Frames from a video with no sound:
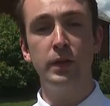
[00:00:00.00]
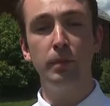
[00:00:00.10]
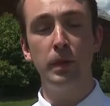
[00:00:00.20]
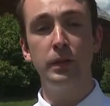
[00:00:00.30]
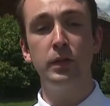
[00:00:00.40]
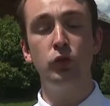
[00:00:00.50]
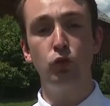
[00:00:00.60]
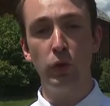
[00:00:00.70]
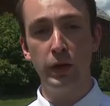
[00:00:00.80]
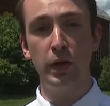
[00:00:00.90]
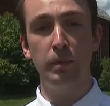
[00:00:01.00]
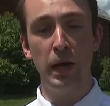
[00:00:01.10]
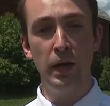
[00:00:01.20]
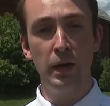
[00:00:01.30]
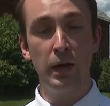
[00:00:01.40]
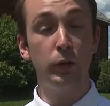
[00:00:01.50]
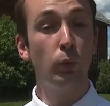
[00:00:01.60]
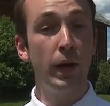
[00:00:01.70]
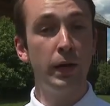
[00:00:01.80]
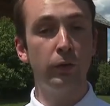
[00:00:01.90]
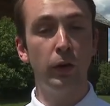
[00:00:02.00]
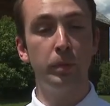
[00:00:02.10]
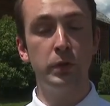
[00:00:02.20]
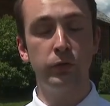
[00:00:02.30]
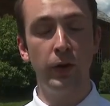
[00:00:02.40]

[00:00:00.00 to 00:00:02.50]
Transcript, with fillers: Tubman to join him at the raid of Harper's